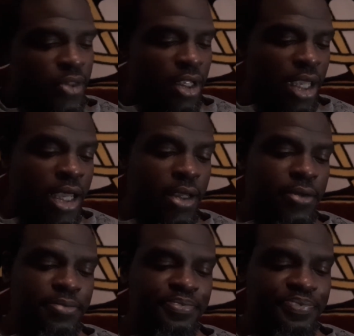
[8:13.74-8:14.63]

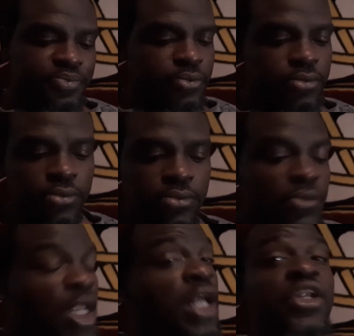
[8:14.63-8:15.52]

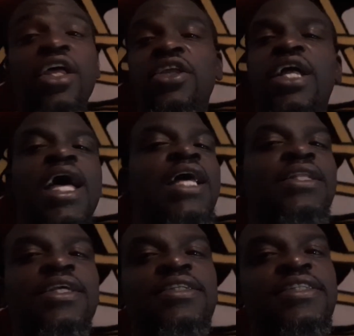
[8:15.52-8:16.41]
Another guy,
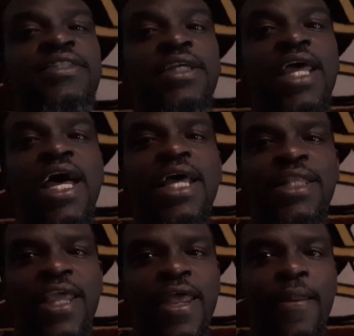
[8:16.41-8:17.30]
this is a guy
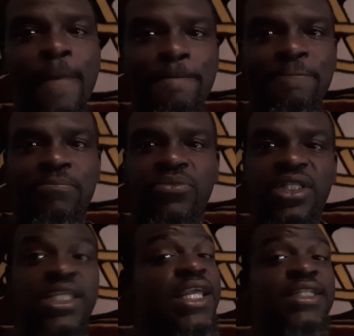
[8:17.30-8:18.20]
that
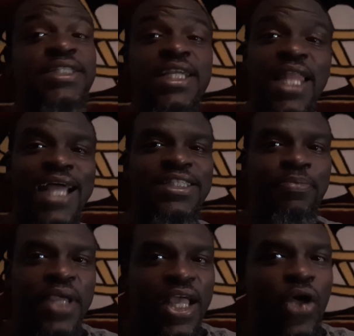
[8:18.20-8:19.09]
TNT likes to
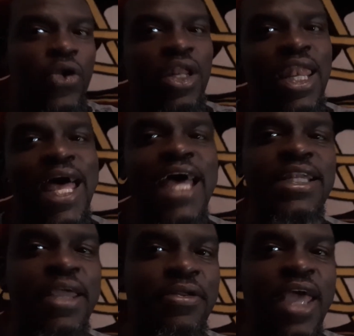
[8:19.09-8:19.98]
pick on a lot.
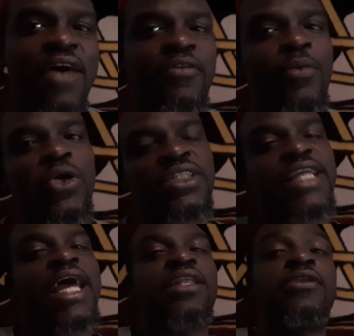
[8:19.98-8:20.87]
They have him on
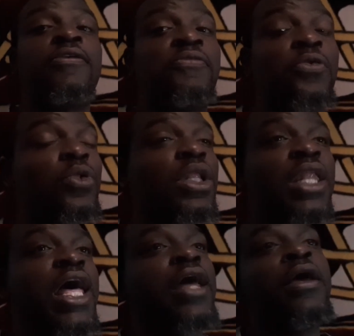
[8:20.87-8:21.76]
Shaq to the Fool a
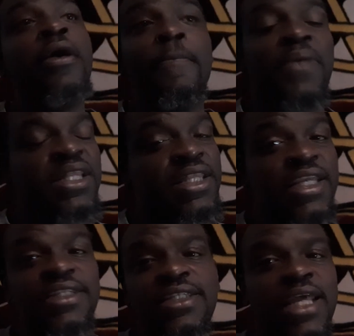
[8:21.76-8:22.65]
lot. But
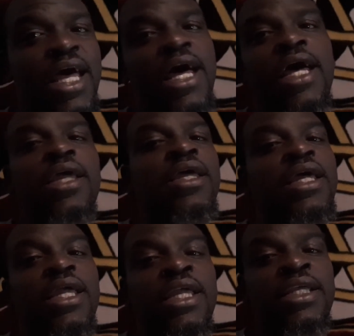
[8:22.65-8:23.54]
this guy
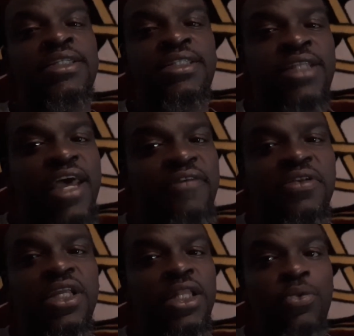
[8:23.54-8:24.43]
is
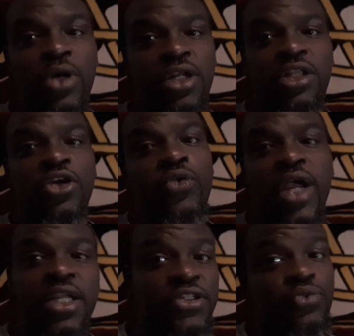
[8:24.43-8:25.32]
definitely one of the
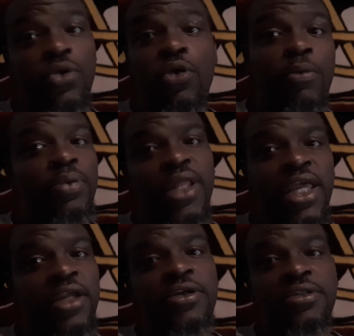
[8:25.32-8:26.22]
greatest role
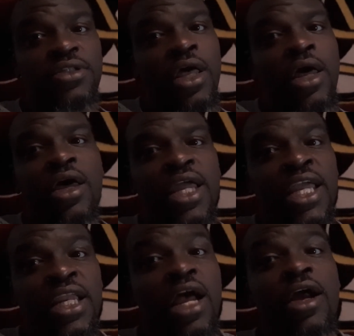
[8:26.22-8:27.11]
players
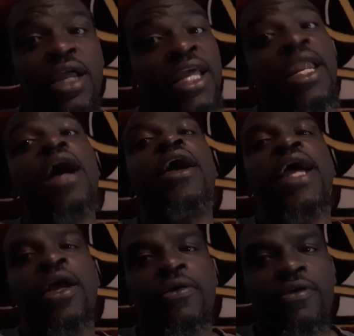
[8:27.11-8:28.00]
in our
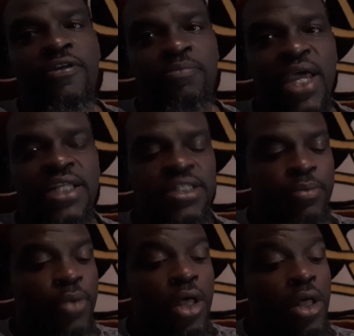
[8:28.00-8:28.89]
era of
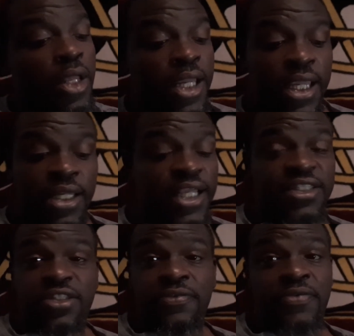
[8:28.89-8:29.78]
basketball, and that's
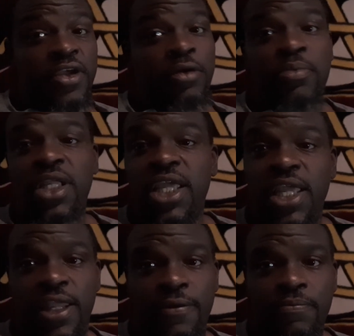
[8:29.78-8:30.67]
JaVale McGee.